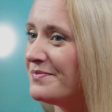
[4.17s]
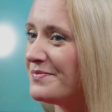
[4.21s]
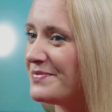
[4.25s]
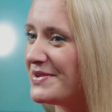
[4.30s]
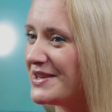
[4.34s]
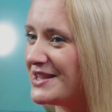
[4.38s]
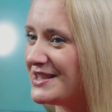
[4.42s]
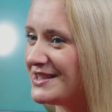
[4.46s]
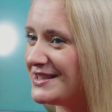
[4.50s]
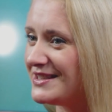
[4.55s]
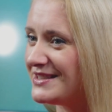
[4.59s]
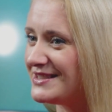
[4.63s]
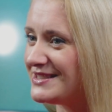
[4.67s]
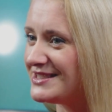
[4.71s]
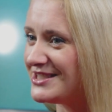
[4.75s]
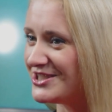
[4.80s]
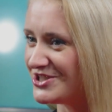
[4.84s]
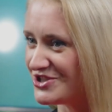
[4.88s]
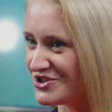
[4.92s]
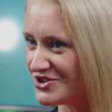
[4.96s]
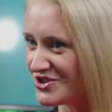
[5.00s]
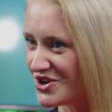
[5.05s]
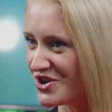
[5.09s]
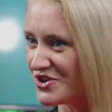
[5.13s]
but did
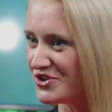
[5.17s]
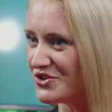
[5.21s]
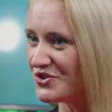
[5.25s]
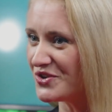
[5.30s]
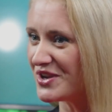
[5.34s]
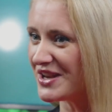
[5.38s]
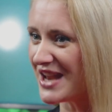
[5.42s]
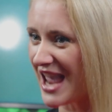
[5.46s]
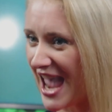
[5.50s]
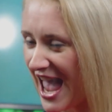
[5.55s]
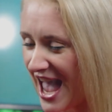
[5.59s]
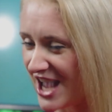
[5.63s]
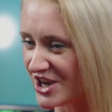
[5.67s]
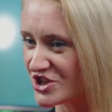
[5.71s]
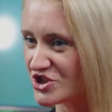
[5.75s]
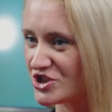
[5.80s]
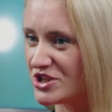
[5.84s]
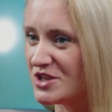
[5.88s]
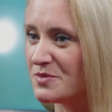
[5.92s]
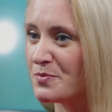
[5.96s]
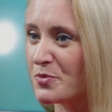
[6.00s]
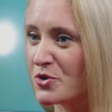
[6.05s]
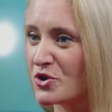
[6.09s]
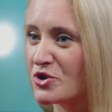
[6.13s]
you know you can
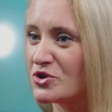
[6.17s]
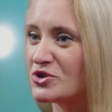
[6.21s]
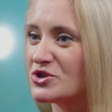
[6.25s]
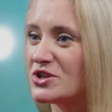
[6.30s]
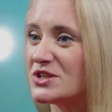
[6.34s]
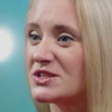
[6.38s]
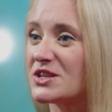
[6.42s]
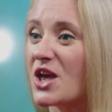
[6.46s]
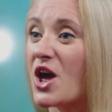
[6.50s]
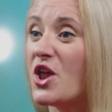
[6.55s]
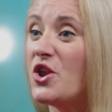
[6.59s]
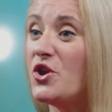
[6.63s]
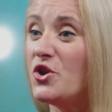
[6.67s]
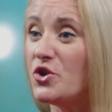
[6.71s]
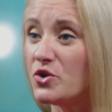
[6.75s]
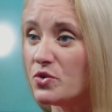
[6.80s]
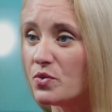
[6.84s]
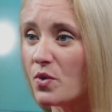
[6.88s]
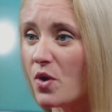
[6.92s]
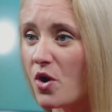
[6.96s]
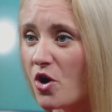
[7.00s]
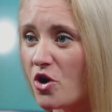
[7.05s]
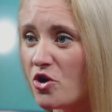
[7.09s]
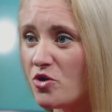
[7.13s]
actually purchase a
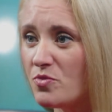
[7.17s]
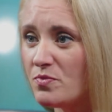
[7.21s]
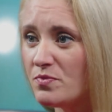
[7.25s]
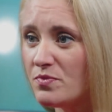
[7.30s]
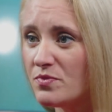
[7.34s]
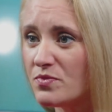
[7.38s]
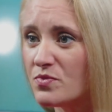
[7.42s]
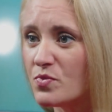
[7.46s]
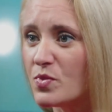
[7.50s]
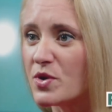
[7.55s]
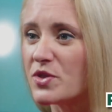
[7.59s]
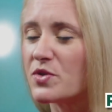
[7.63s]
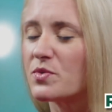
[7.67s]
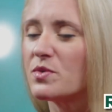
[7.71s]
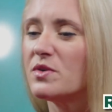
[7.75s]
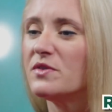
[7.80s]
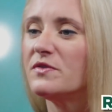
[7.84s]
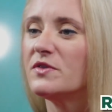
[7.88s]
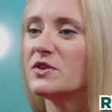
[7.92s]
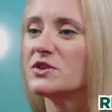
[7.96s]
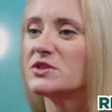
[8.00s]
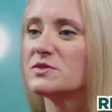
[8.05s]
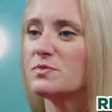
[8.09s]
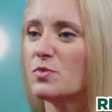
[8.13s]
new home with a
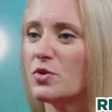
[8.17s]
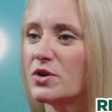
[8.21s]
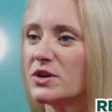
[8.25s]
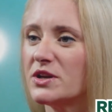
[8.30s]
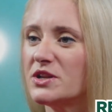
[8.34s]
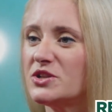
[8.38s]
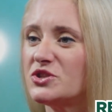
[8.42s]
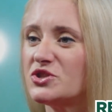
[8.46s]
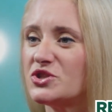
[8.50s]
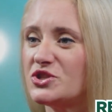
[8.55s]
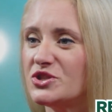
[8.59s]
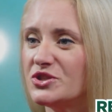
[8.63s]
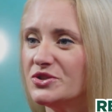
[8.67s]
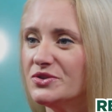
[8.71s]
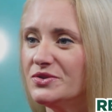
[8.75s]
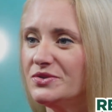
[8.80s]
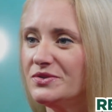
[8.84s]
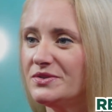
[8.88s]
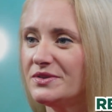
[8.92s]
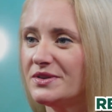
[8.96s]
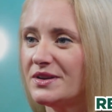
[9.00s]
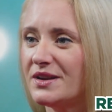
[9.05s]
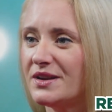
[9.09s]
reverse mortgage too?